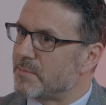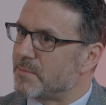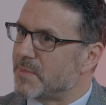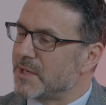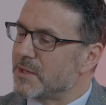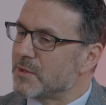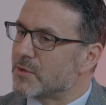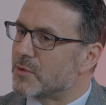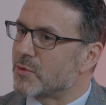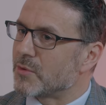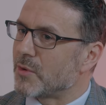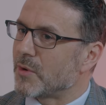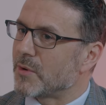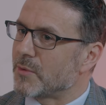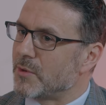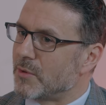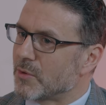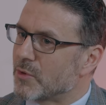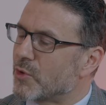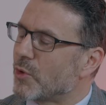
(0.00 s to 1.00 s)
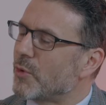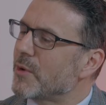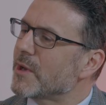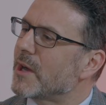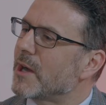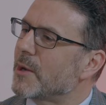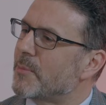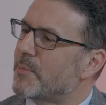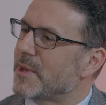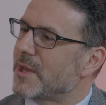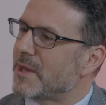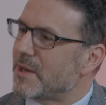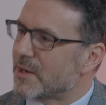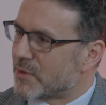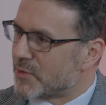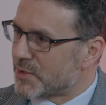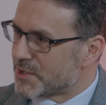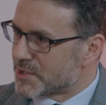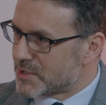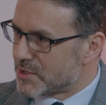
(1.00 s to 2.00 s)
growing up in a
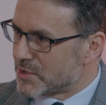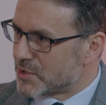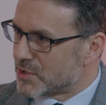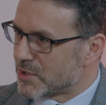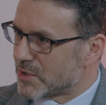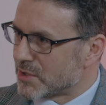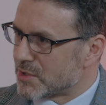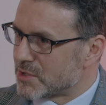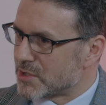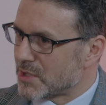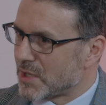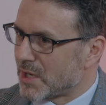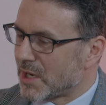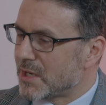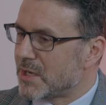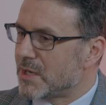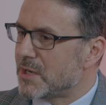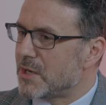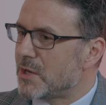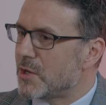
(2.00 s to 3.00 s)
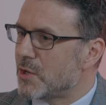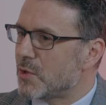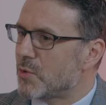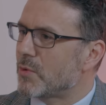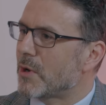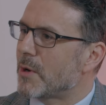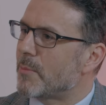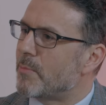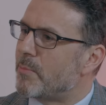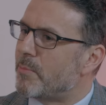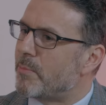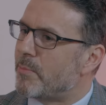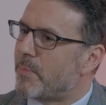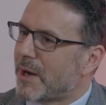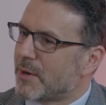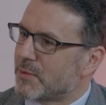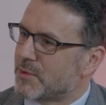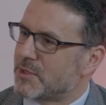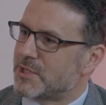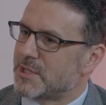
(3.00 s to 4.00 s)
Christian church, I knew
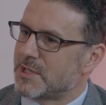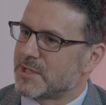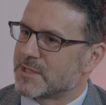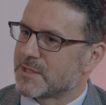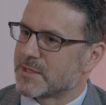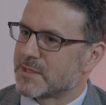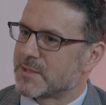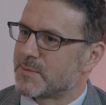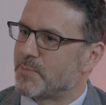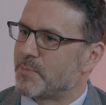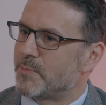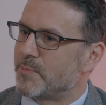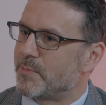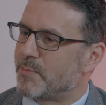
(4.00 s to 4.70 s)
about Jesus,